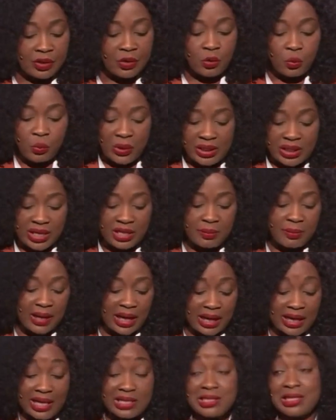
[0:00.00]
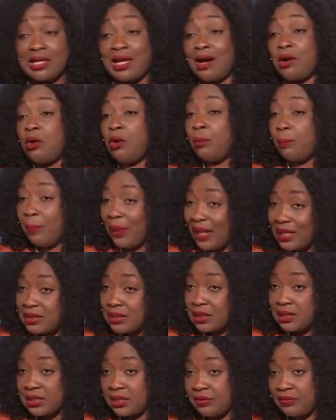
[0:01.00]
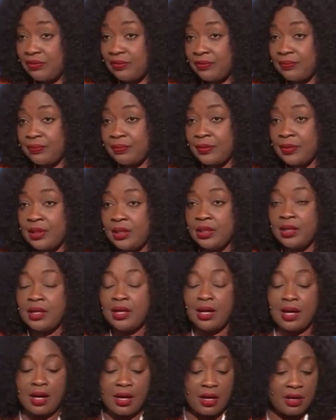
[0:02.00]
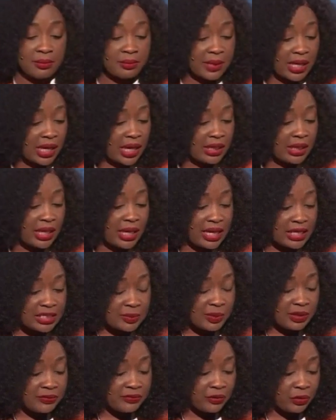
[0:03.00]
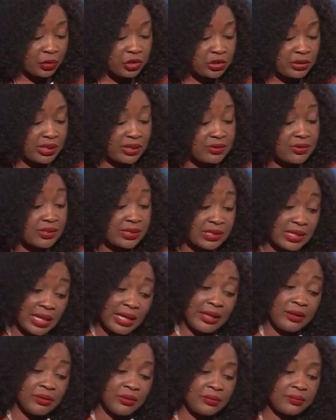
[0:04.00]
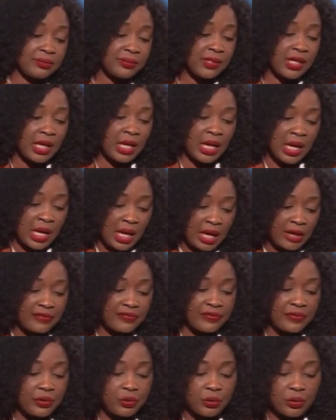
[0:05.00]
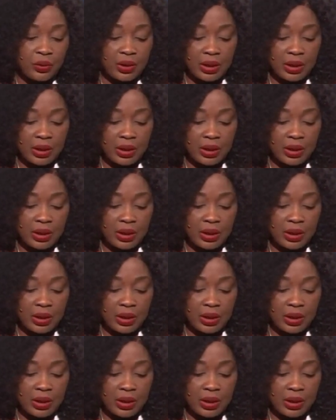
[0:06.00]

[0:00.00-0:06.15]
We need markets that are competitive. Ghana has been fortunate to sign on a few